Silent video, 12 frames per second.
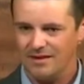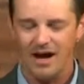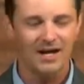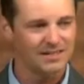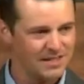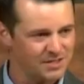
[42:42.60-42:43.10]

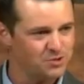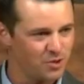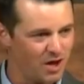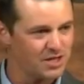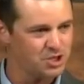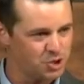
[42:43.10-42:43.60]
God can
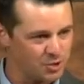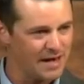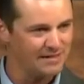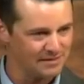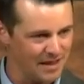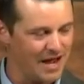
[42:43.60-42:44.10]
draw
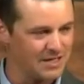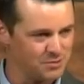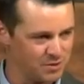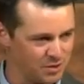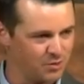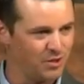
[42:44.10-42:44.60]
straight
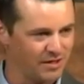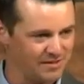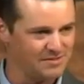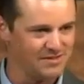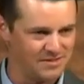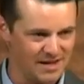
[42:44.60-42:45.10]
lines with
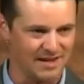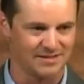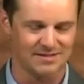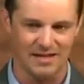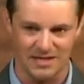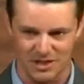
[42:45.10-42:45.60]
crooked
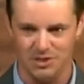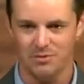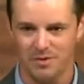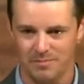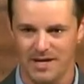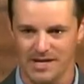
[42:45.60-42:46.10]
sticks like
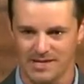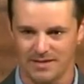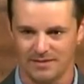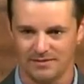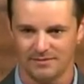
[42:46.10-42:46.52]
you and me.